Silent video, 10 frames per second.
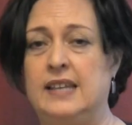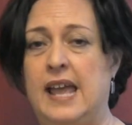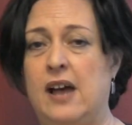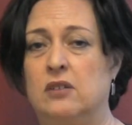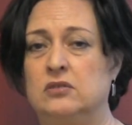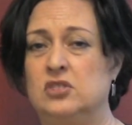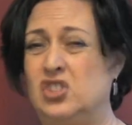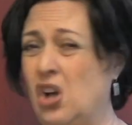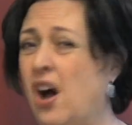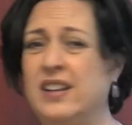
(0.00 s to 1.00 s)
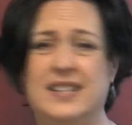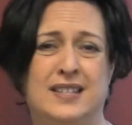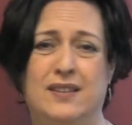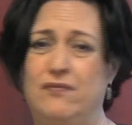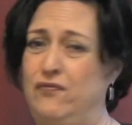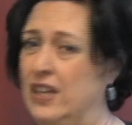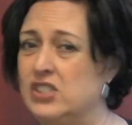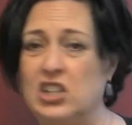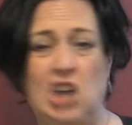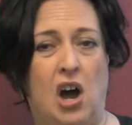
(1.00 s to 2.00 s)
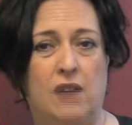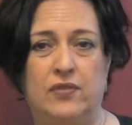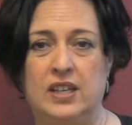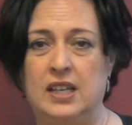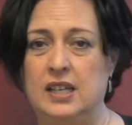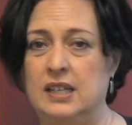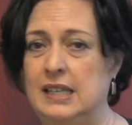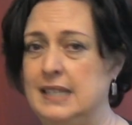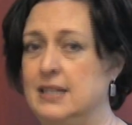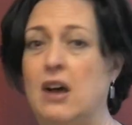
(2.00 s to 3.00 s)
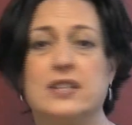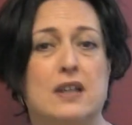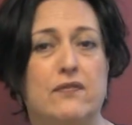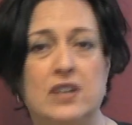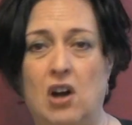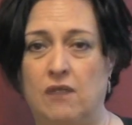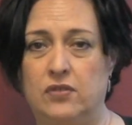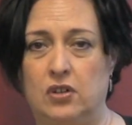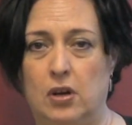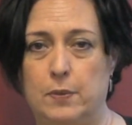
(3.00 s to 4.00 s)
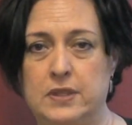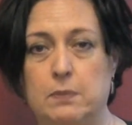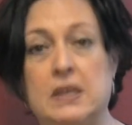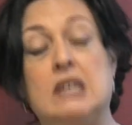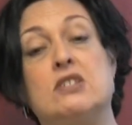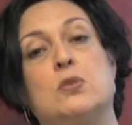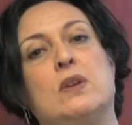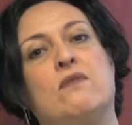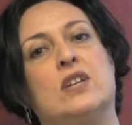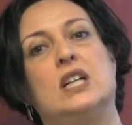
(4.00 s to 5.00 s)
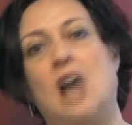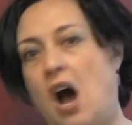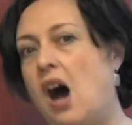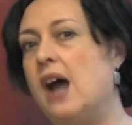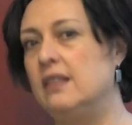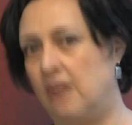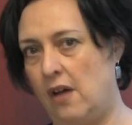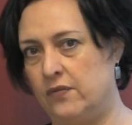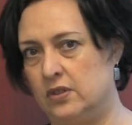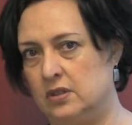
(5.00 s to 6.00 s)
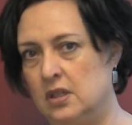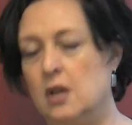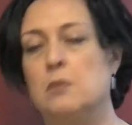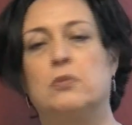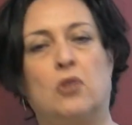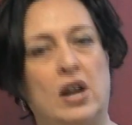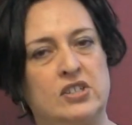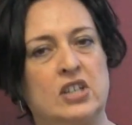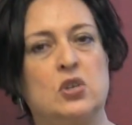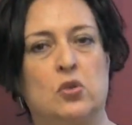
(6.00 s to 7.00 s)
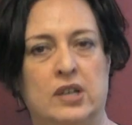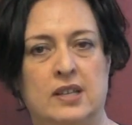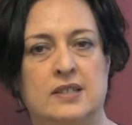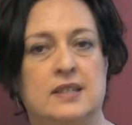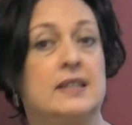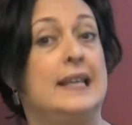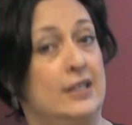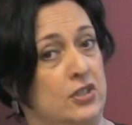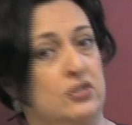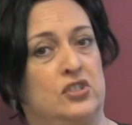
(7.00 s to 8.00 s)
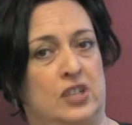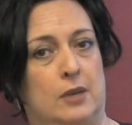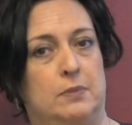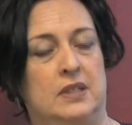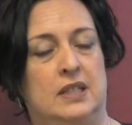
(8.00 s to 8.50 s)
Now, John isn't fetching coffee, he's not stuffing envelopes, but he's doing very high-level, project-oriented internship.